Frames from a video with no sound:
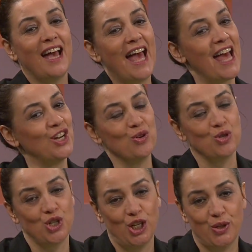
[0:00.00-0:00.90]
had no
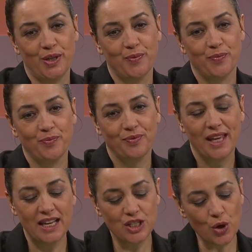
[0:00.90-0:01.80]
children.
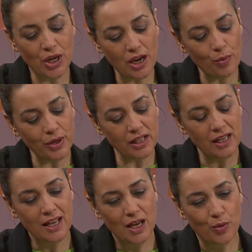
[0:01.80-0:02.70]
And so here we
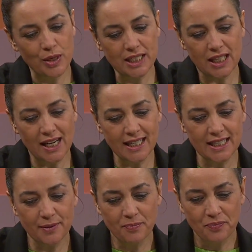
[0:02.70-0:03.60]

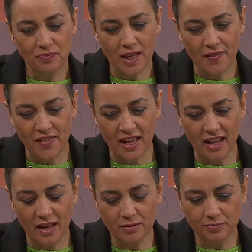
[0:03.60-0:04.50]
start
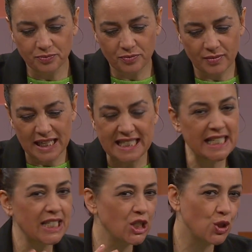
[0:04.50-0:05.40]
the
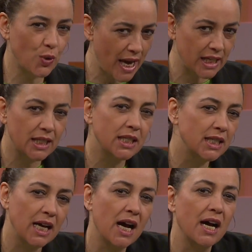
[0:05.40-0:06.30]
distress
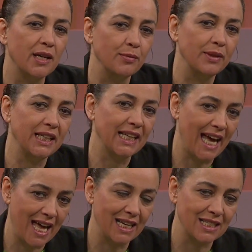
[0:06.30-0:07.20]
time in
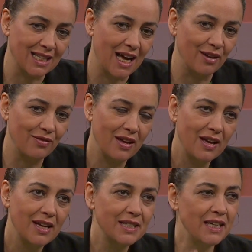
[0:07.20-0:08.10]
Hannah's life.
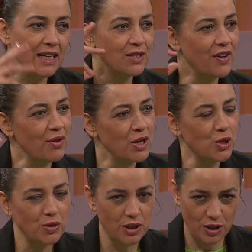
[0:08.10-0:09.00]
See, it's very
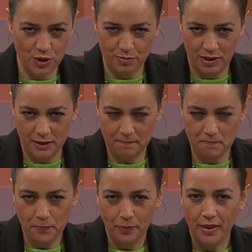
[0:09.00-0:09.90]
interesting to me
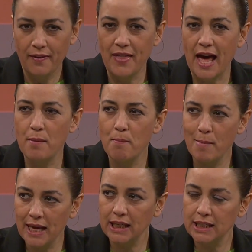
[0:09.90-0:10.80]
that
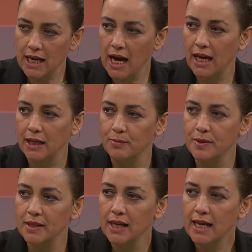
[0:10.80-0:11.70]
many
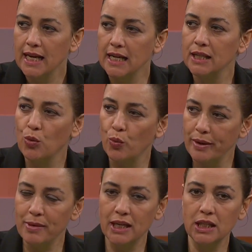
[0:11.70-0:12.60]
times in the
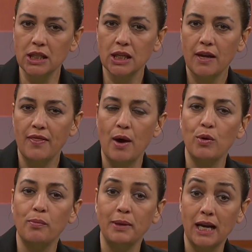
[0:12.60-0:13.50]
women that
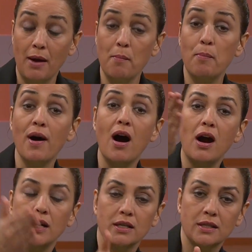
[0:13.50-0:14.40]
will become
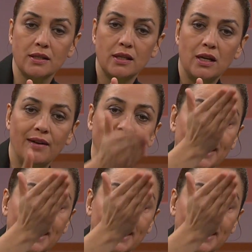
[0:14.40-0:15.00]
part of the